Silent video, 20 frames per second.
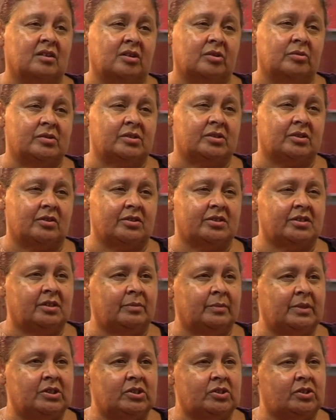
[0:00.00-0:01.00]
It was
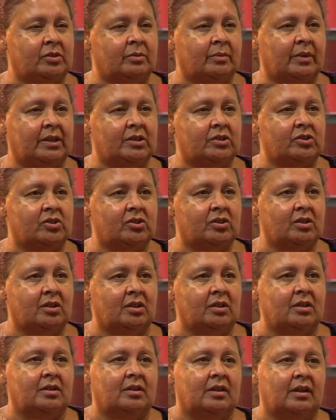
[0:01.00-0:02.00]
costing me too much
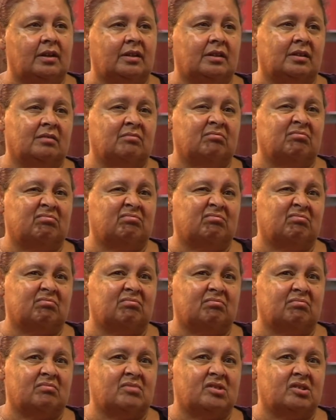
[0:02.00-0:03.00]
and
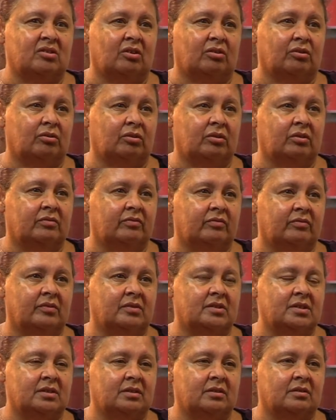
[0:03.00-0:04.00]
it's not good
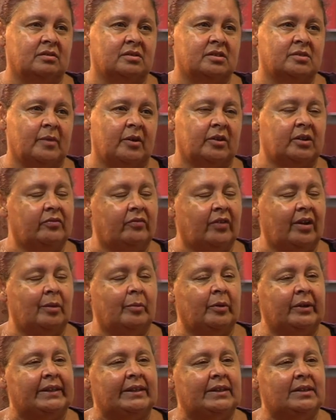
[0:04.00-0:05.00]
to smoke in front
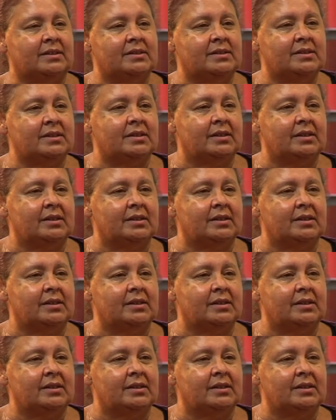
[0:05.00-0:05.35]
of my kids.